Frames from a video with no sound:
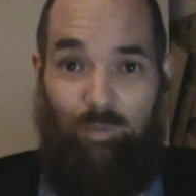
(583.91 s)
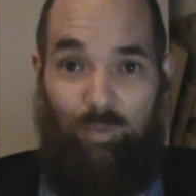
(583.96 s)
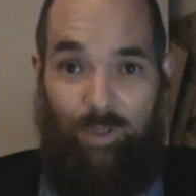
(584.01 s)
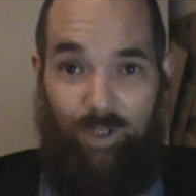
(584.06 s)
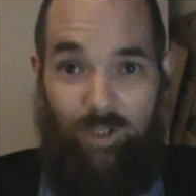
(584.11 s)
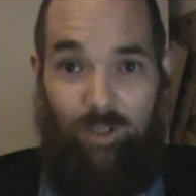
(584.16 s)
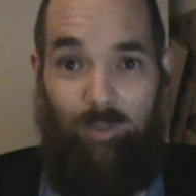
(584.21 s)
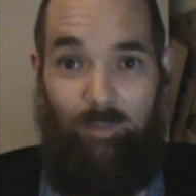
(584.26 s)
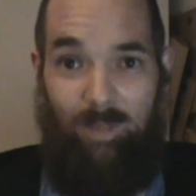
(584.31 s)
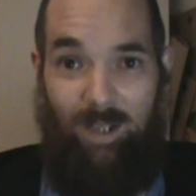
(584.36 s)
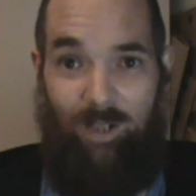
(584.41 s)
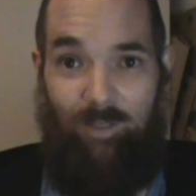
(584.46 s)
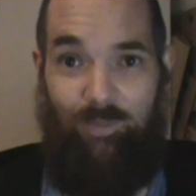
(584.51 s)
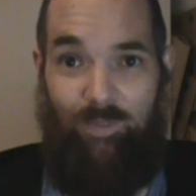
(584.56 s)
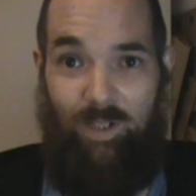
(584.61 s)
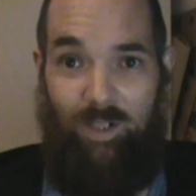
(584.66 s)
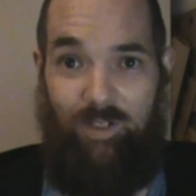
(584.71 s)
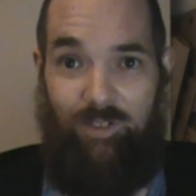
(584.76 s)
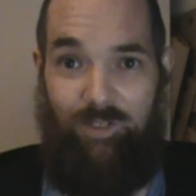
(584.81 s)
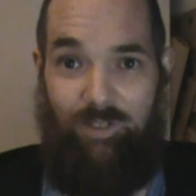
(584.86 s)
real
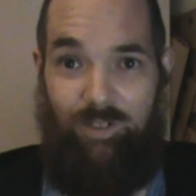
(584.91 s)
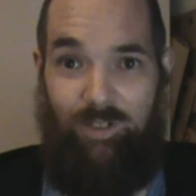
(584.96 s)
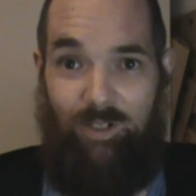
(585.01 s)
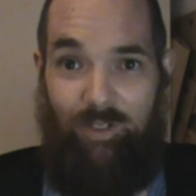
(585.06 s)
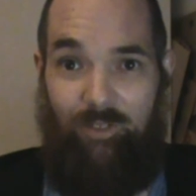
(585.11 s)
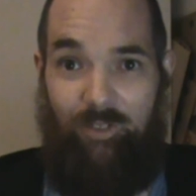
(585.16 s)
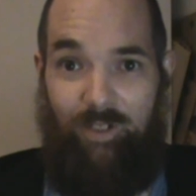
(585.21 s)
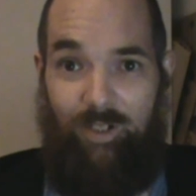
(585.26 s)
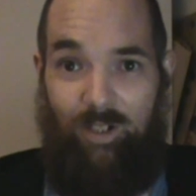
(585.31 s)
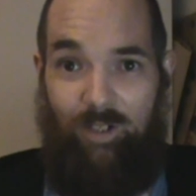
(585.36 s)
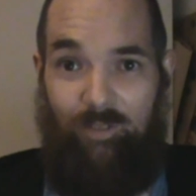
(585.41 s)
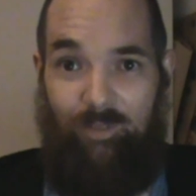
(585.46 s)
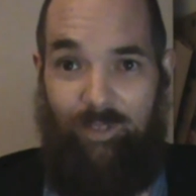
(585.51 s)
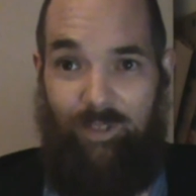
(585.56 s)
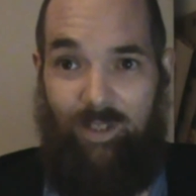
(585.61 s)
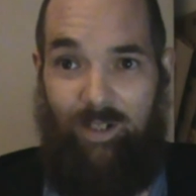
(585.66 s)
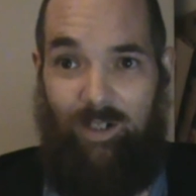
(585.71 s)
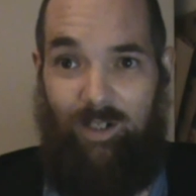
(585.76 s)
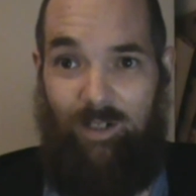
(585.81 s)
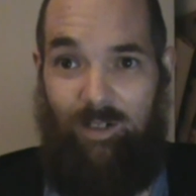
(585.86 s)
malfunction going over
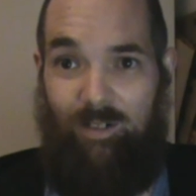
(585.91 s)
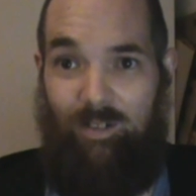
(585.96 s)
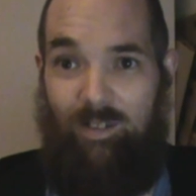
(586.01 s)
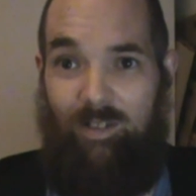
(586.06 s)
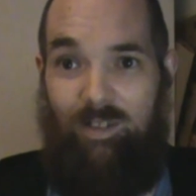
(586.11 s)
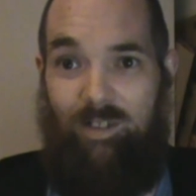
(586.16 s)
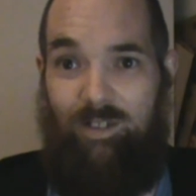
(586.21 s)
there.